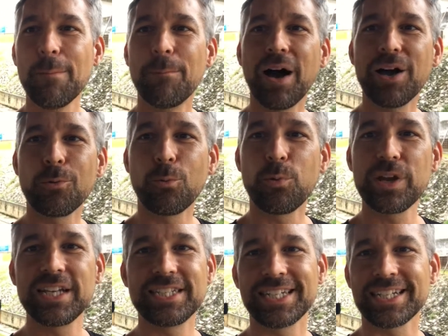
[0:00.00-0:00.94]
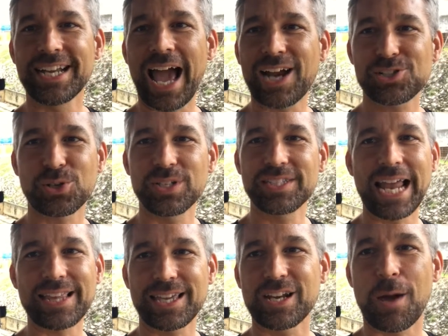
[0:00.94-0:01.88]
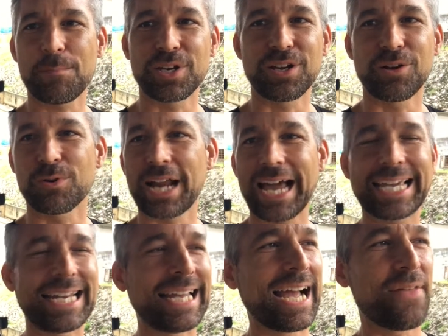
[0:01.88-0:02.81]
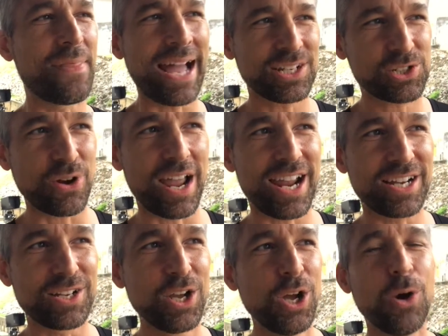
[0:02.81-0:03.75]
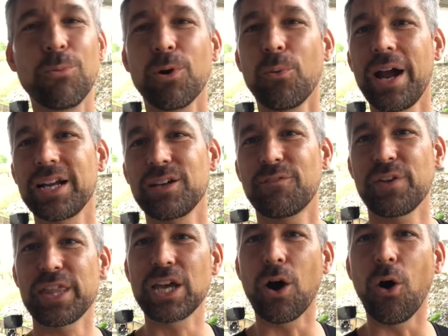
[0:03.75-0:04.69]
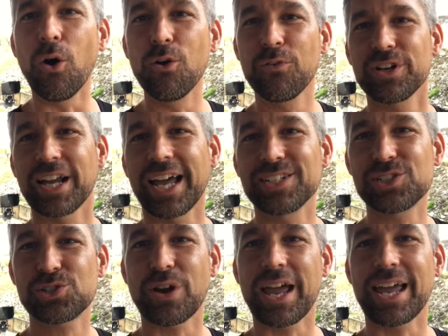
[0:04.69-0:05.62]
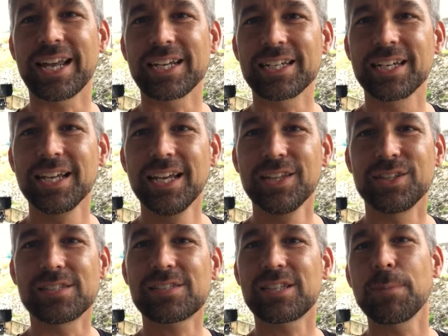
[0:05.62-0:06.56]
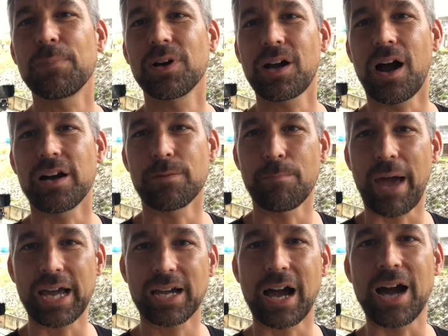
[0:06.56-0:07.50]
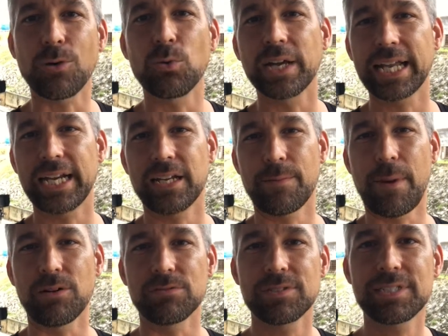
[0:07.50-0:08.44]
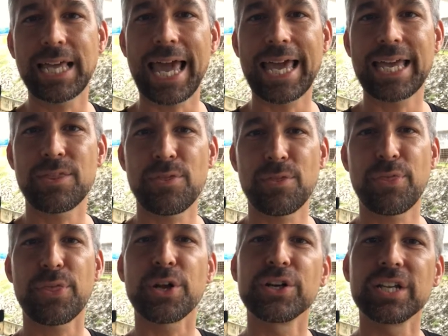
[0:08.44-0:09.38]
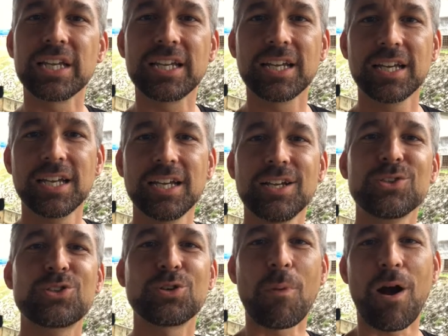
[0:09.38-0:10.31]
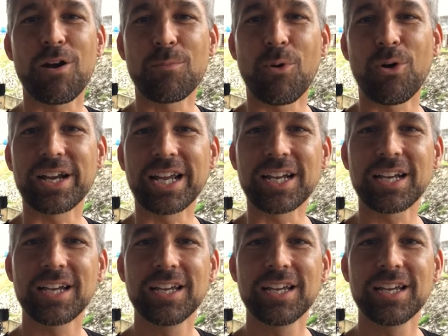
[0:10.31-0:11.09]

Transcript: But we didn't actually take that up here. We're not getting on that train. We're waiting for the overnight train, the sleeper car to Bangkok. We'll get in at about 10:30 tomorrow morning.